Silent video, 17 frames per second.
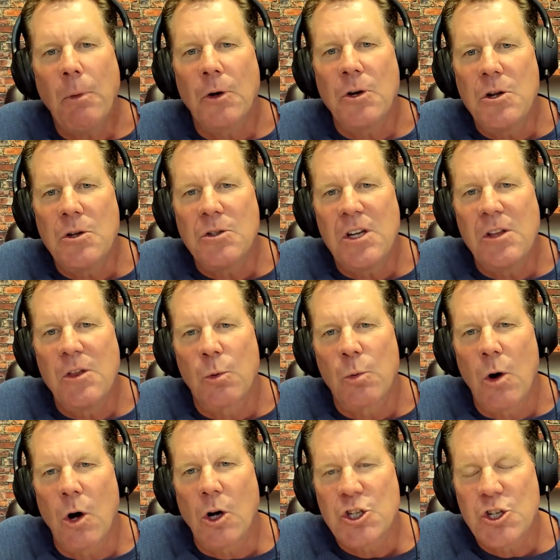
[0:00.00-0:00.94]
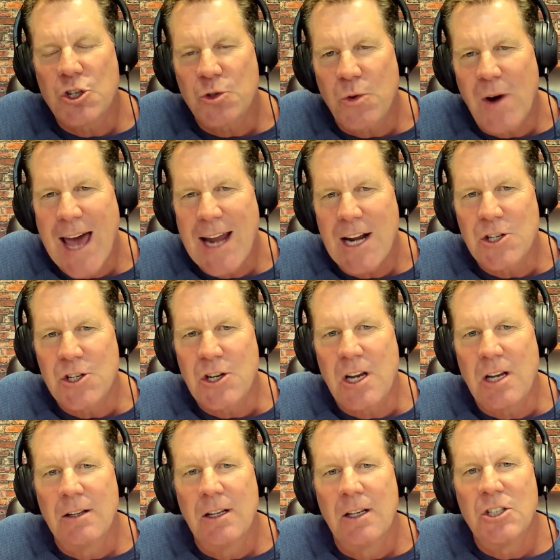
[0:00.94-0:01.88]
are using the wrong
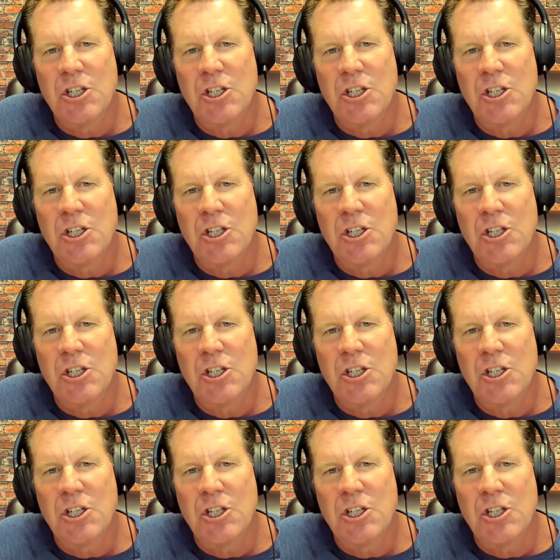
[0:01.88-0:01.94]
strategy